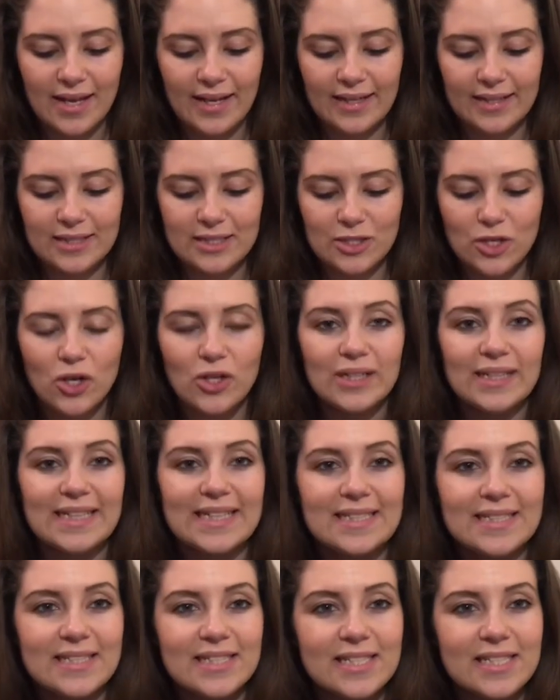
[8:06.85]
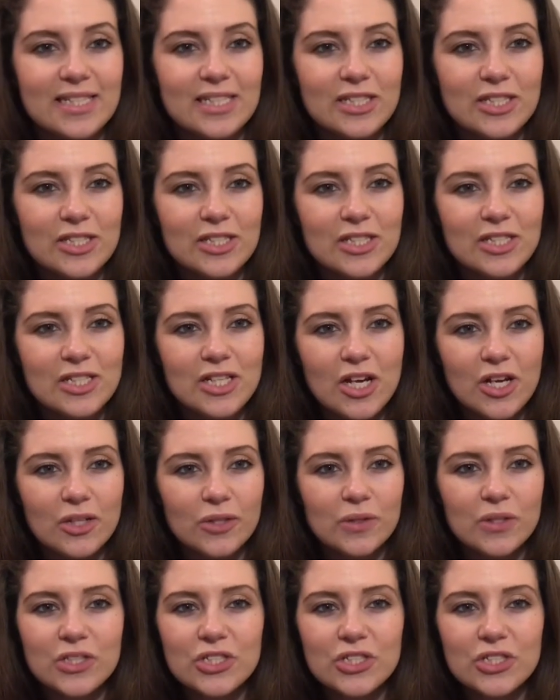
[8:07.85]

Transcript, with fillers: It's called Instant Snow.